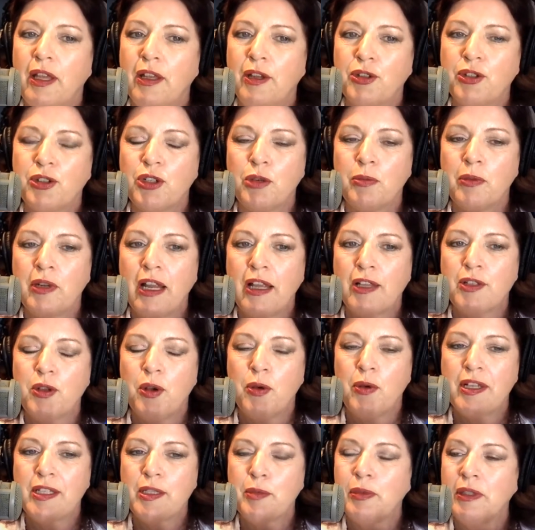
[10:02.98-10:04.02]
Peter Shurman, as
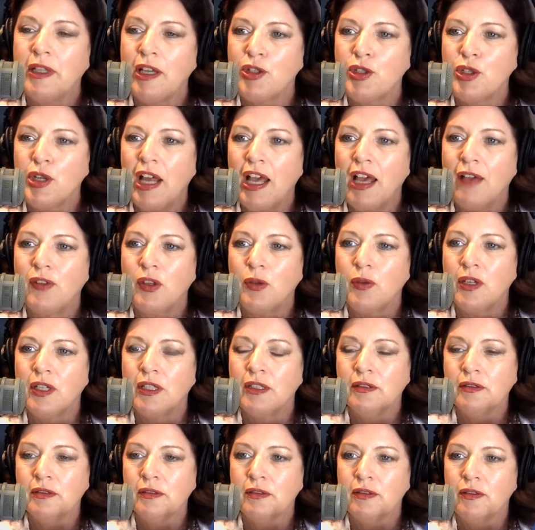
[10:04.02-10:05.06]
always, a pleasure to have you
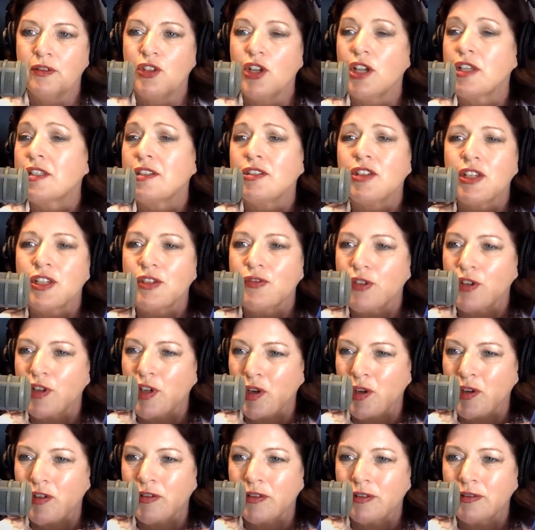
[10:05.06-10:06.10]
in, just for
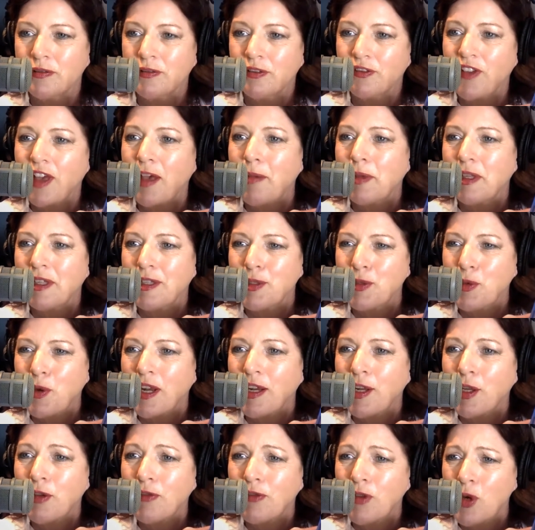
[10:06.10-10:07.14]
your fabulous
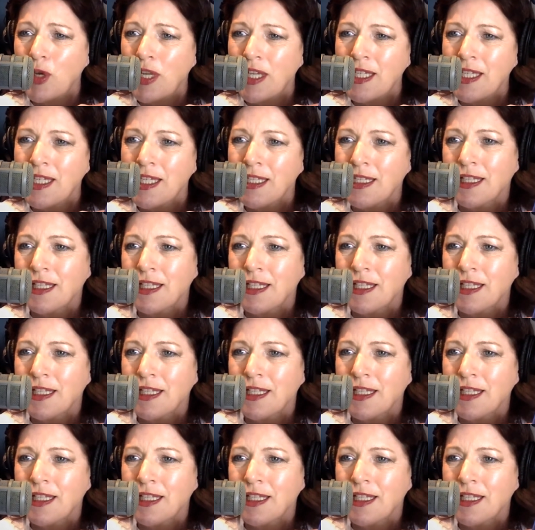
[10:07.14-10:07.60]
radio voice.